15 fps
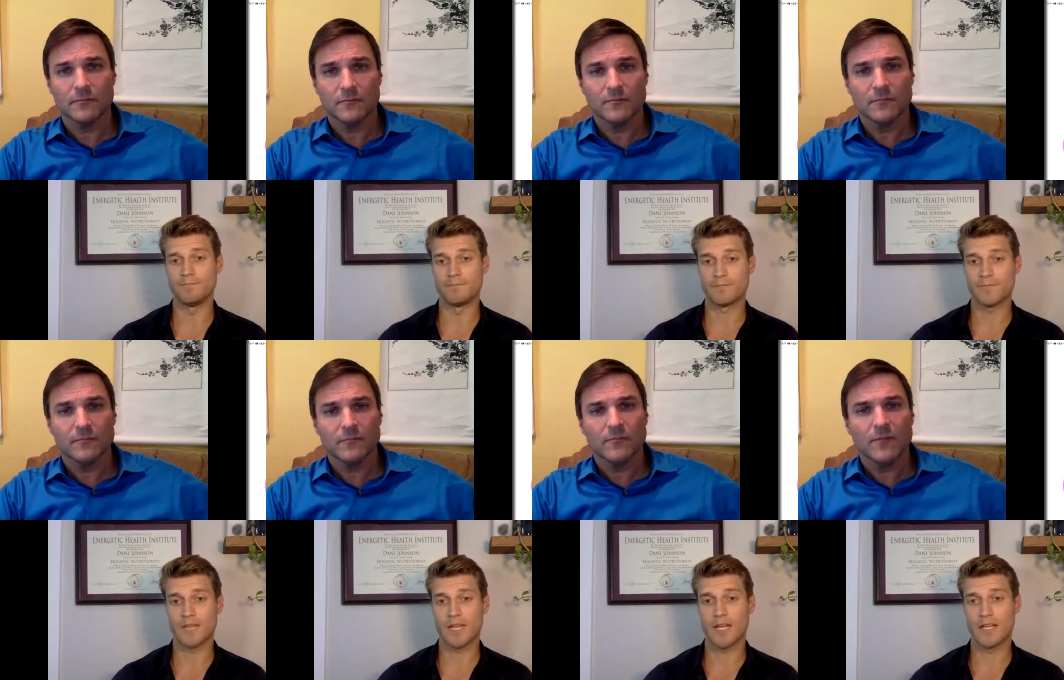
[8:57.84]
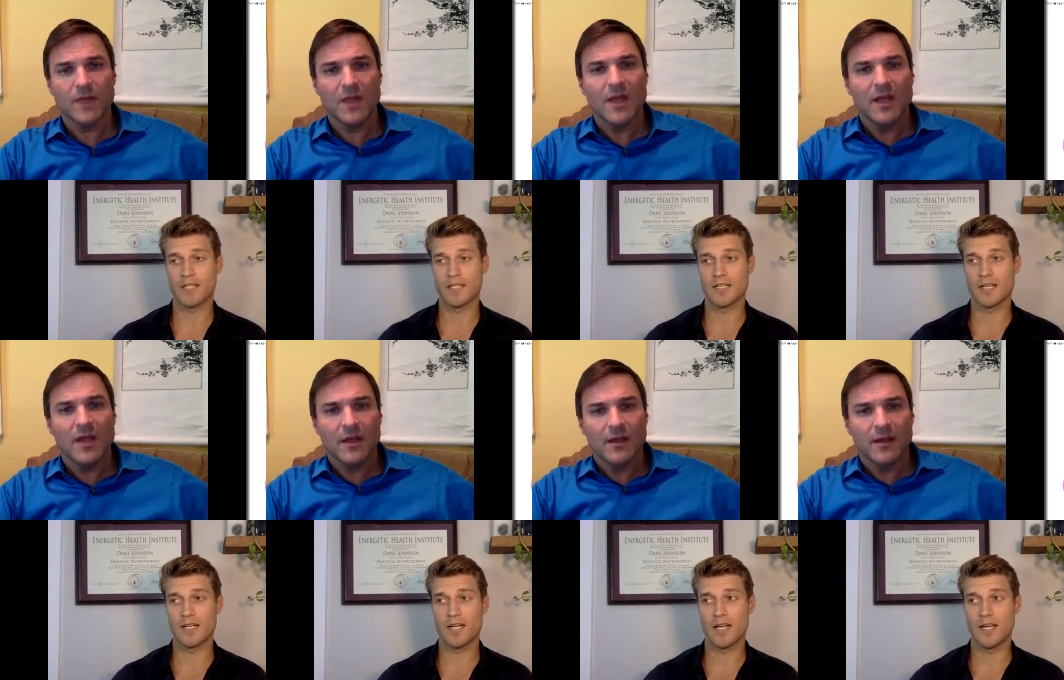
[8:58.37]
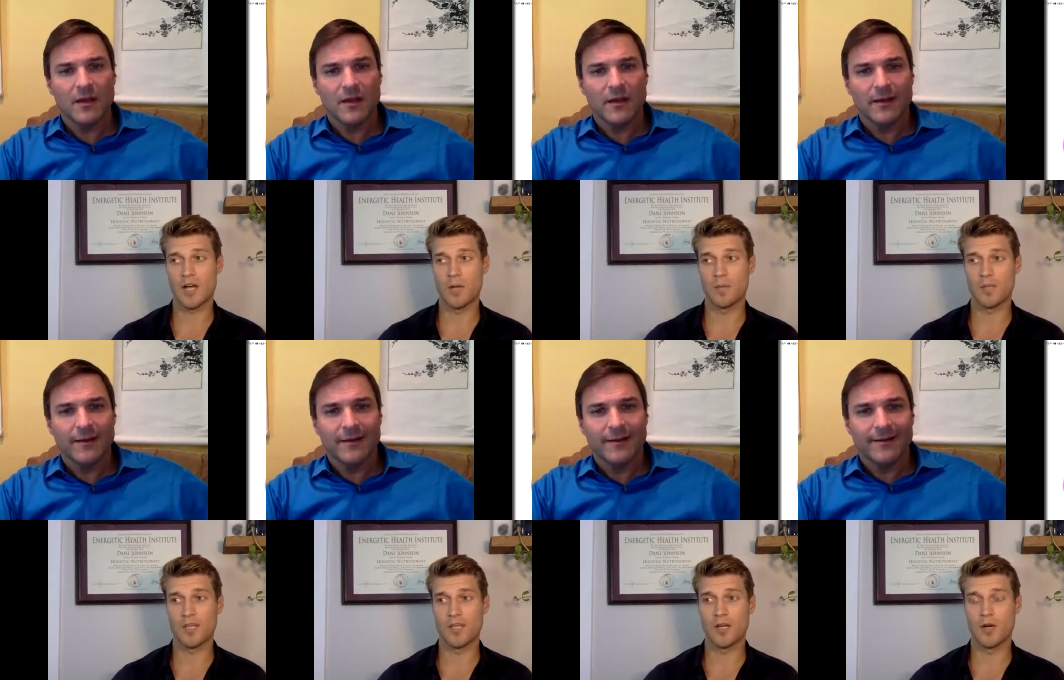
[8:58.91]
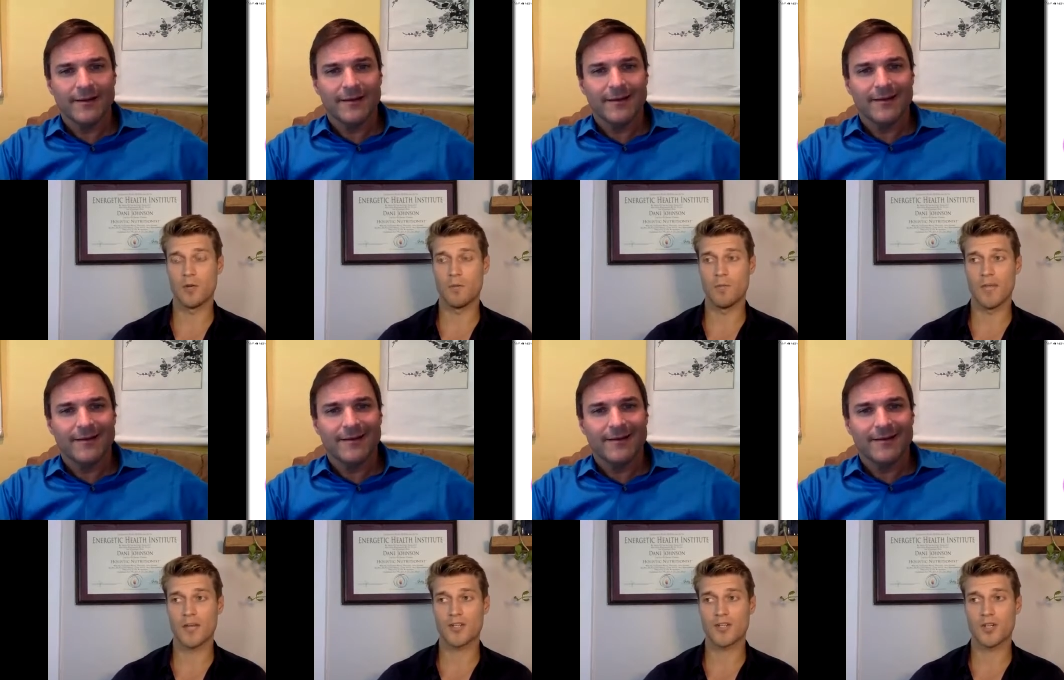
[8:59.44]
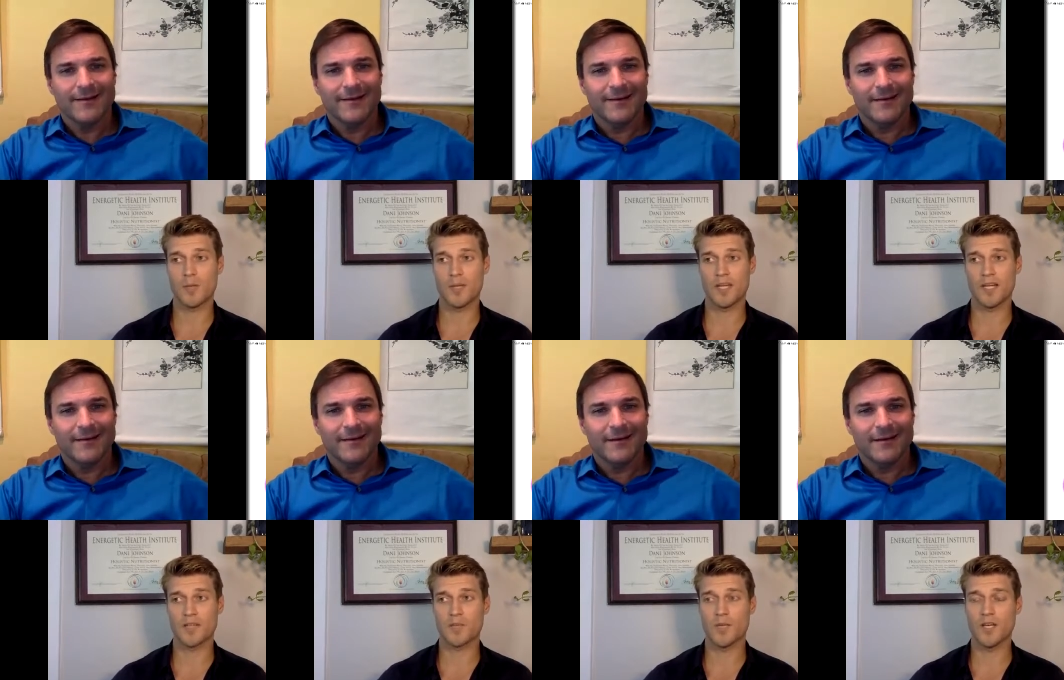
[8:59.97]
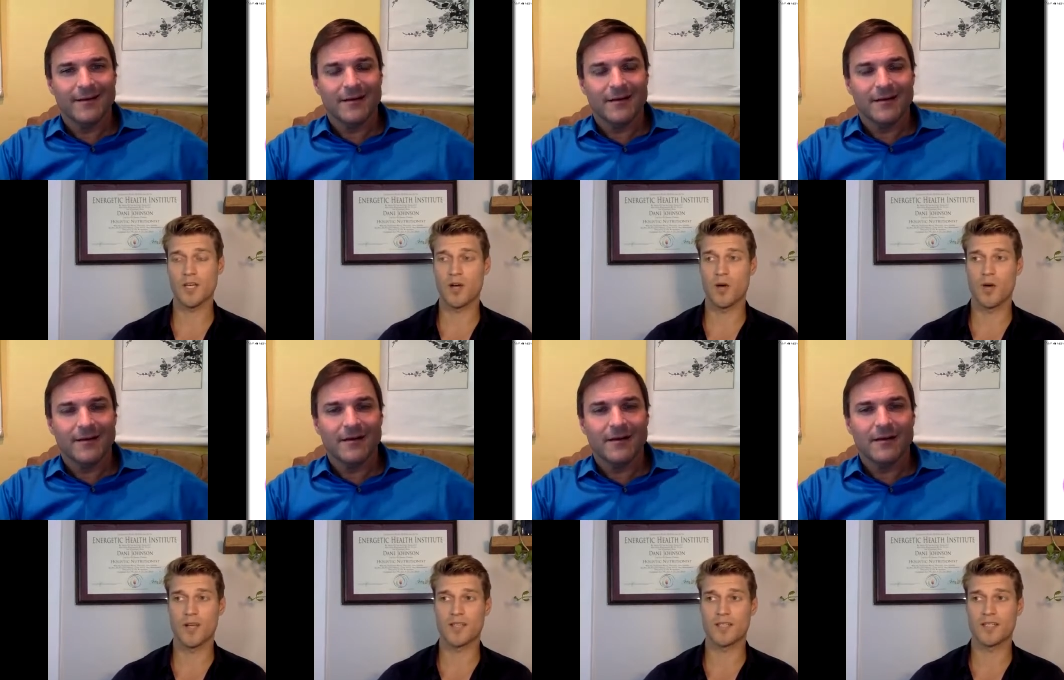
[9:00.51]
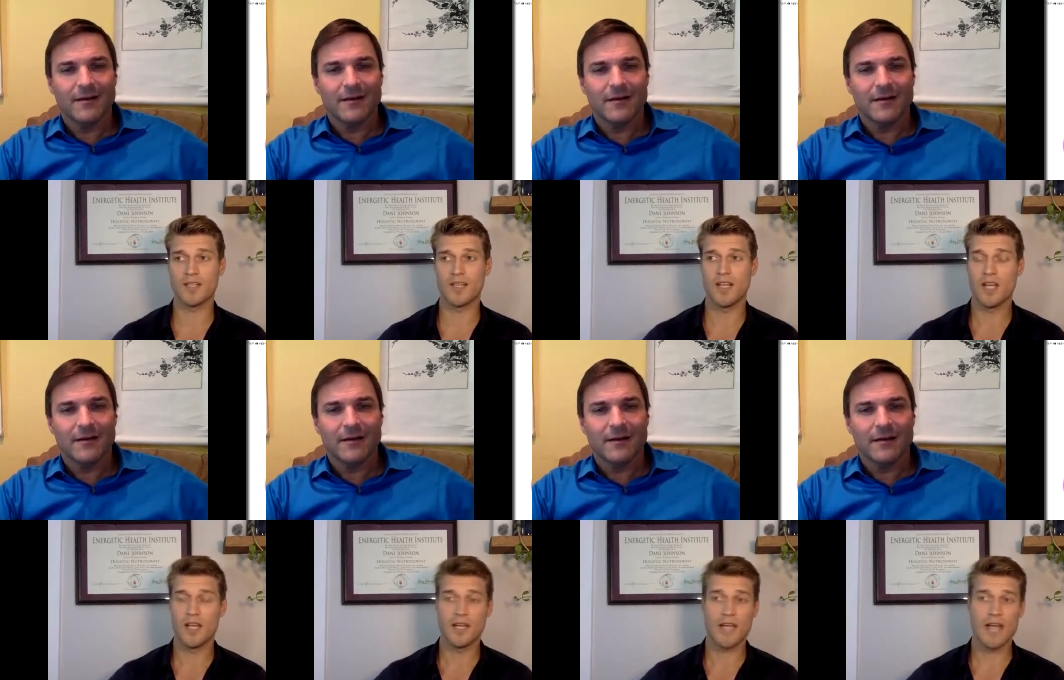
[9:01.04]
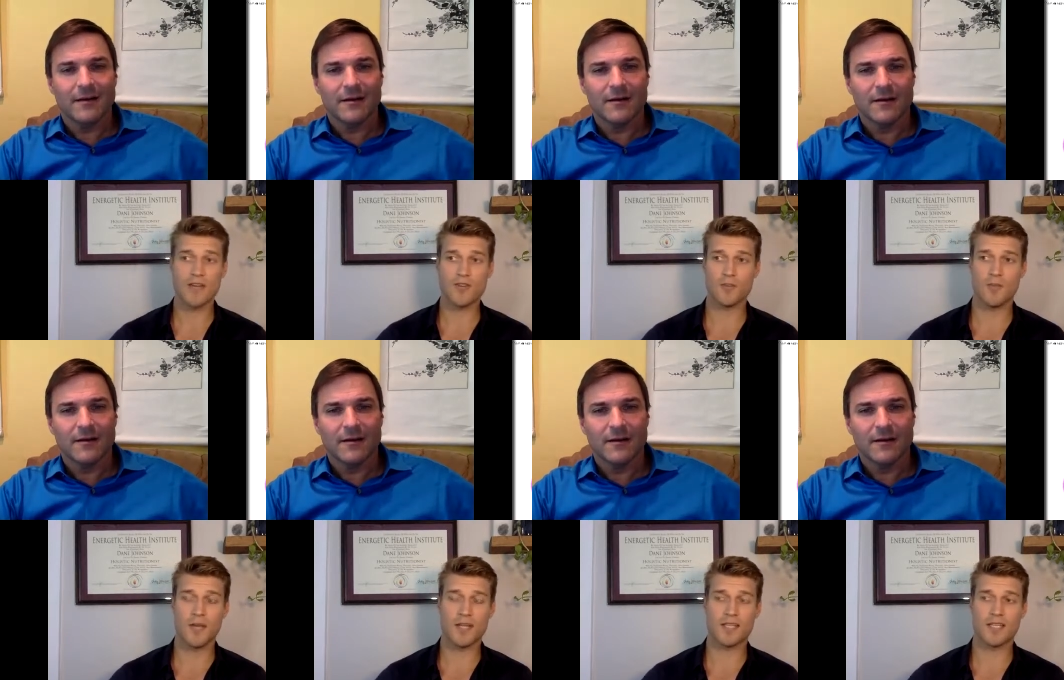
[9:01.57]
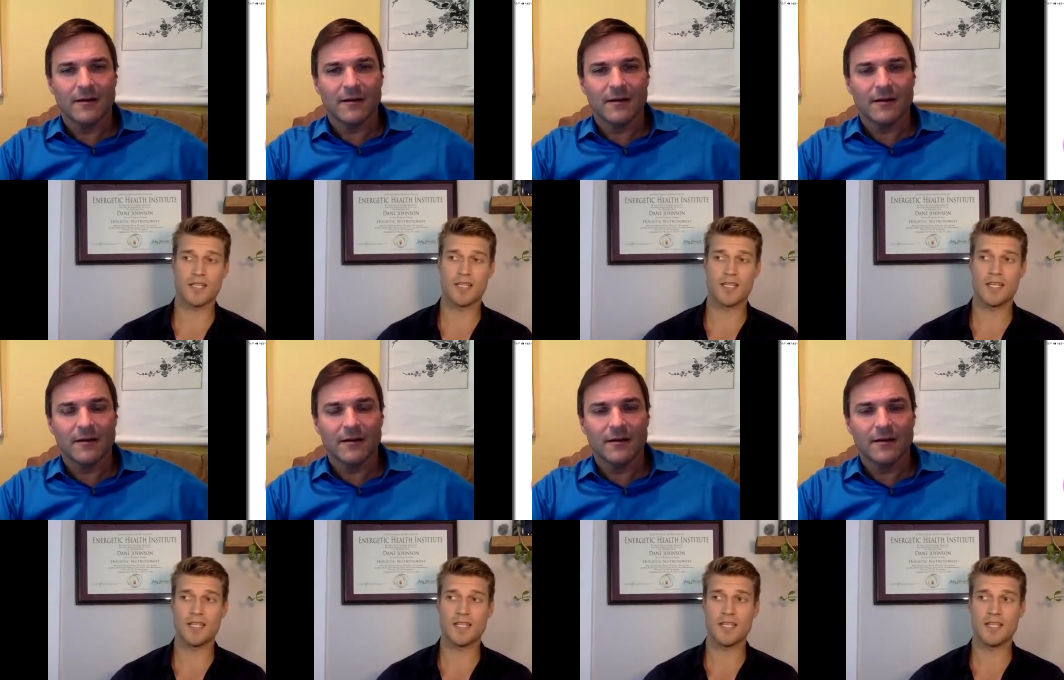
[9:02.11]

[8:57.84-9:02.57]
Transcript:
Speaker 1: and uh, and help you know make sure because we know as natural medicine, it, it's an